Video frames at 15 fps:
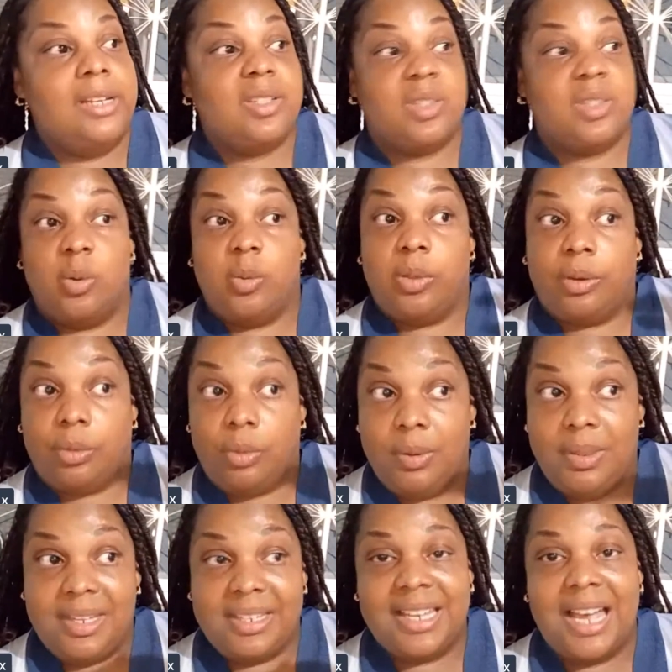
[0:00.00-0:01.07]
So
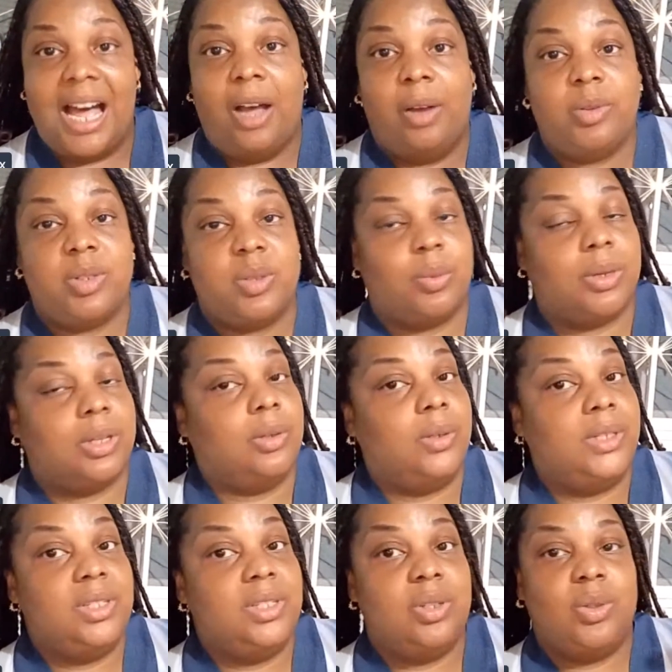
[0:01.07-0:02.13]
through this house, we're
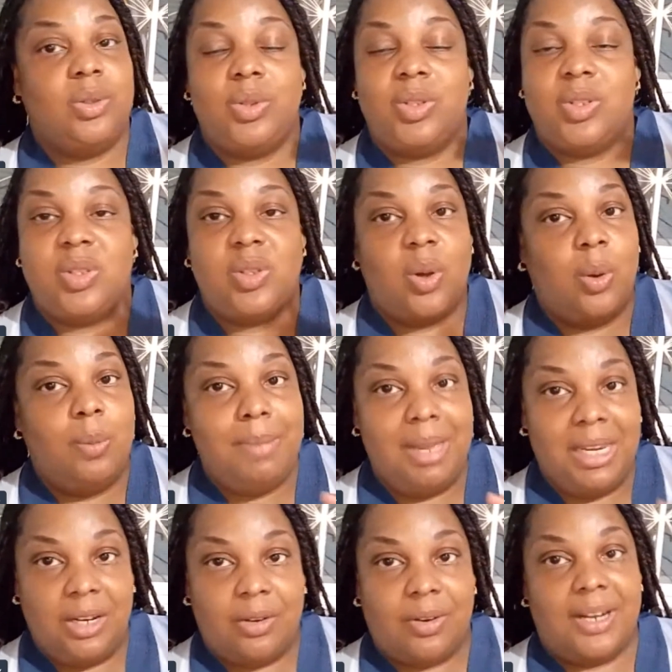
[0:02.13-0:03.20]
going to do so
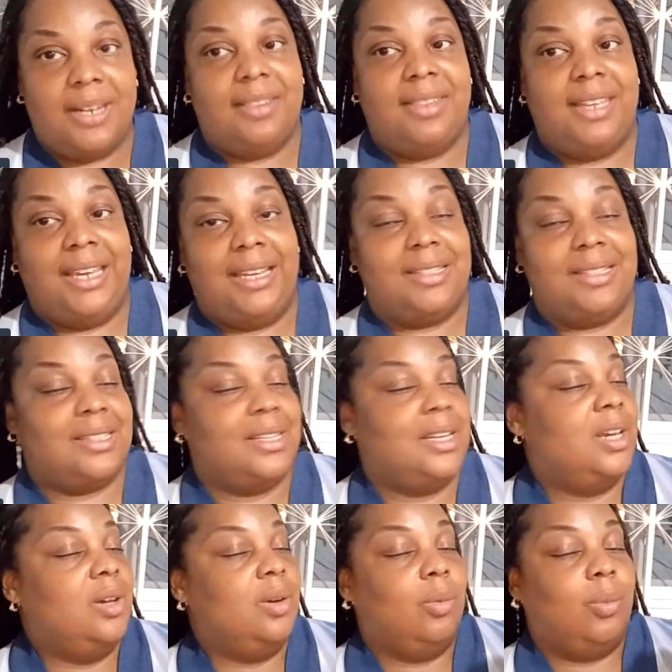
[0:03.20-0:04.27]
many great things.
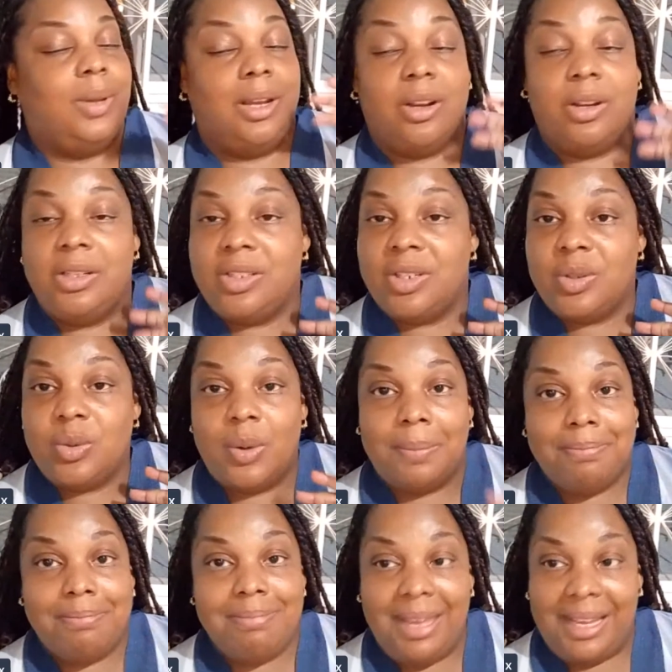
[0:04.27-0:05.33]
We are going to do
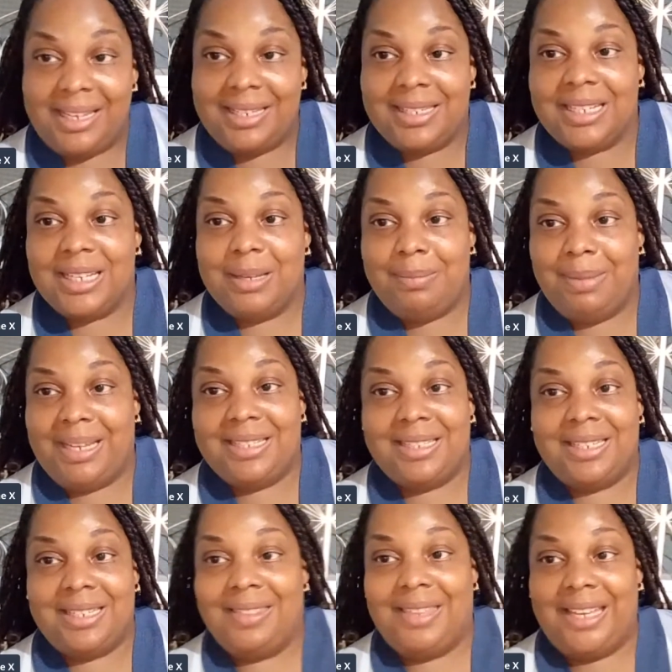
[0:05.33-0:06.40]
amazing,
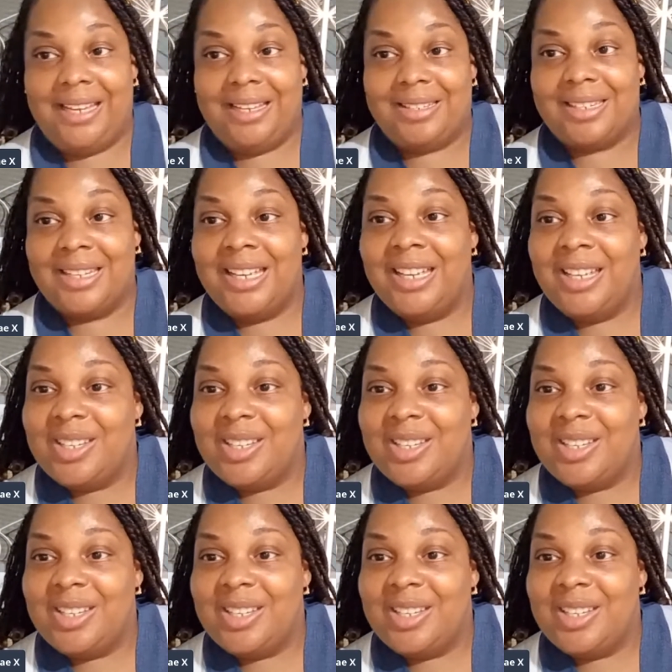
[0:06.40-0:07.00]
amazing things.